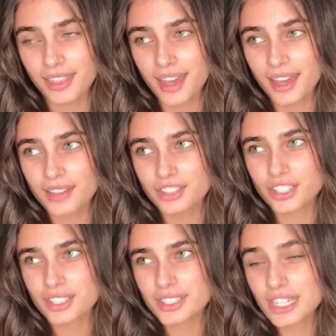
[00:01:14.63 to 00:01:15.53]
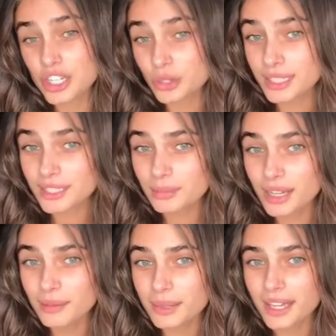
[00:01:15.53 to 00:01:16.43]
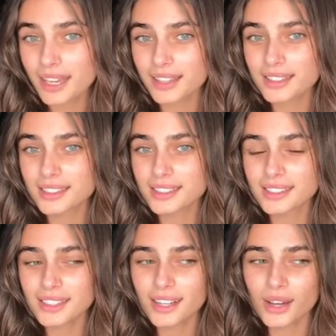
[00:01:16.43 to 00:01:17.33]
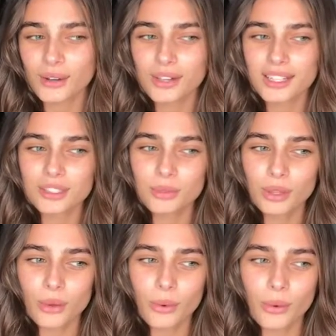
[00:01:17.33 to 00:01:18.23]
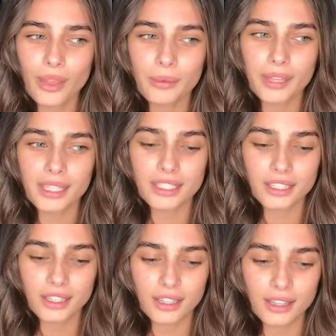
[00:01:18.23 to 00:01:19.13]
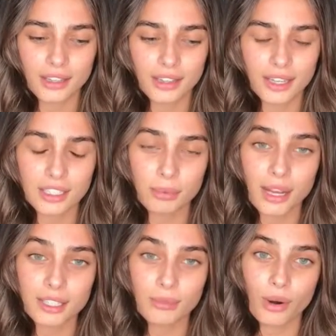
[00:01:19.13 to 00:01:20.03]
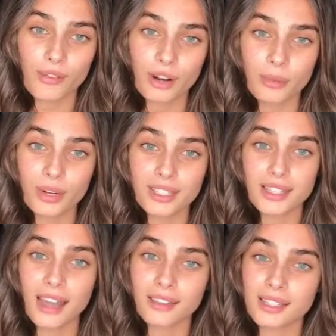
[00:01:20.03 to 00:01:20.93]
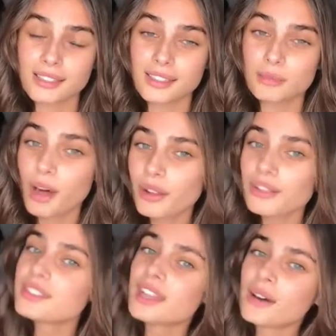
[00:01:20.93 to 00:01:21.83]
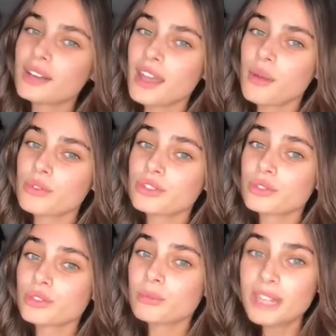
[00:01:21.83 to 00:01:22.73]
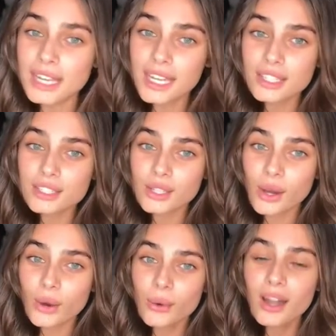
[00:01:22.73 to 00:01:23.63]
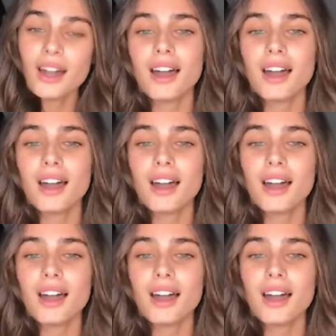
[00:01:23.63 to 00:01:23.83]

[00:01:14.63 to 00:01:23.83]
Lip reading: that just interest me because, you know, it's really cool that we get to express more of our personalities as models nowadays with social media. So